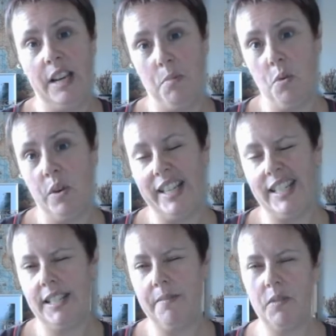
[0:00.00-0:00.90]
it's
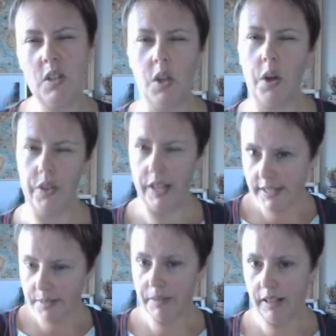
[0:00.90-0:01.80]
taken me a few
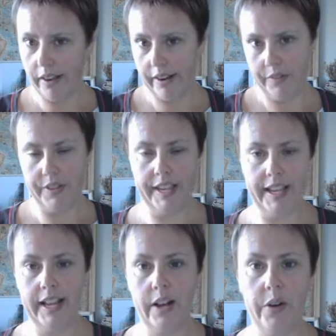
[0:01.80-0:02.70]
rounds to get
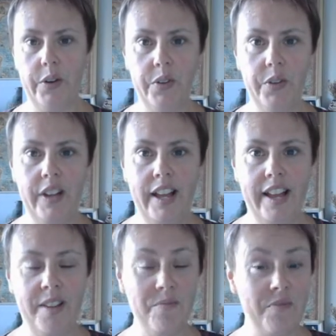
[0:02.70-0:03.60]
there to actually figure
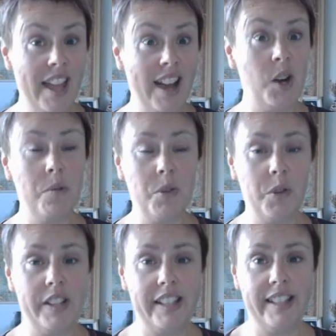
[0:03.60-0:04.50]
out
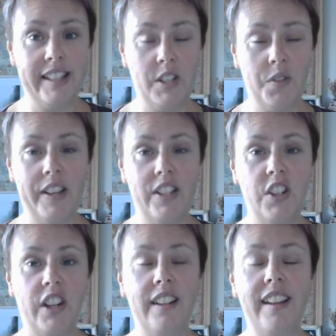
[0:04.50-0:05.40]
what's going to work for
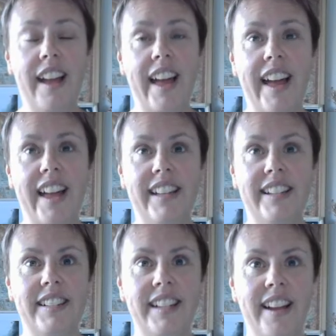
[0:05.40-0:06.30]
me.
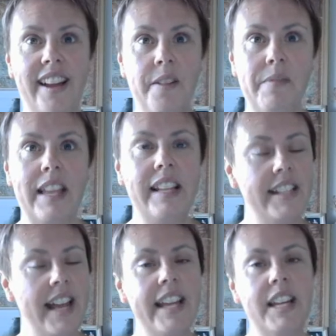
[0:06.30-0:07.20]
And with the
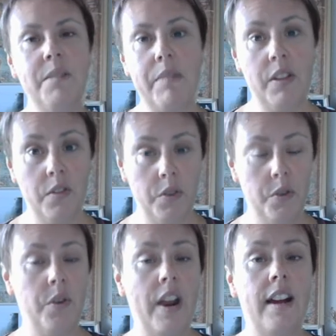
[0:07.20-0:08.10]
AFL
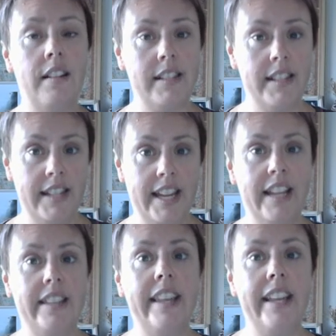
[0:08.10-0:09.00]
fixture,
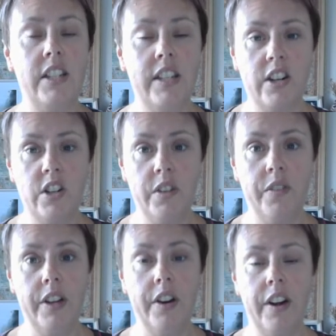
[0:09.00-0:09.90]
um, it
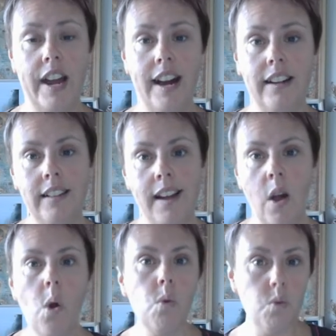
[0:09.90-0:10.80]
started
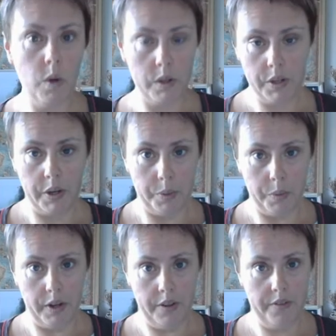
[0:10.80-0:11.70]
on
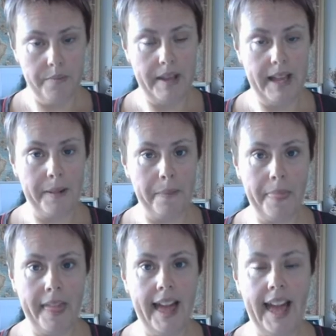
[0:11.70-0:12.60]
March 16th
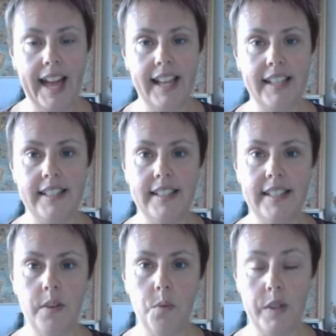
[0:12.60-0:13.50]
um,
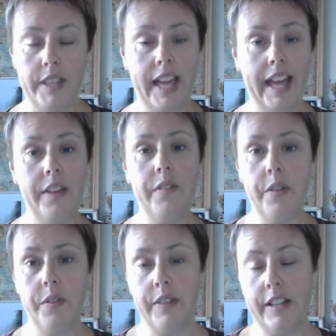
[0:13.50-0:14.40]
and it's going to
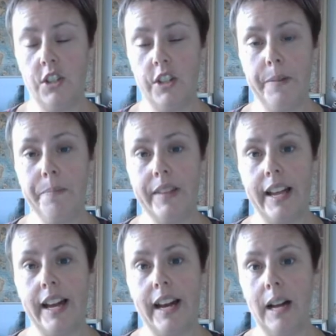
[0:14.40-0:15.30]
finish
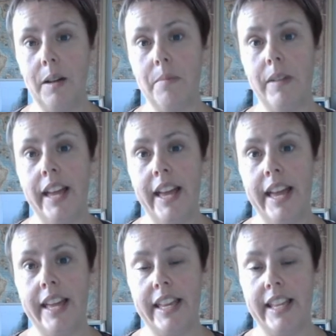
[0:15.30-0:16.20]
very early
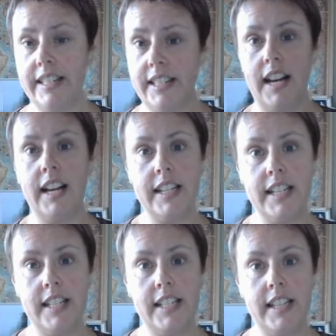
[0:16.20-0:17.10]

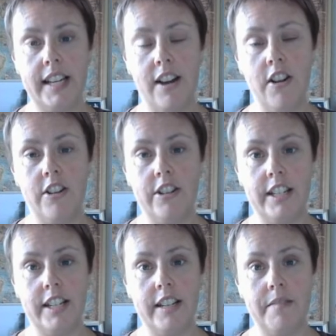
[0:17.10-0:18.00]
November.
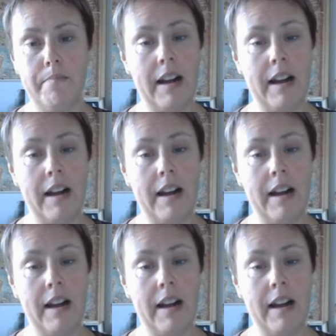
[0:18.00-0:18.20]
Um,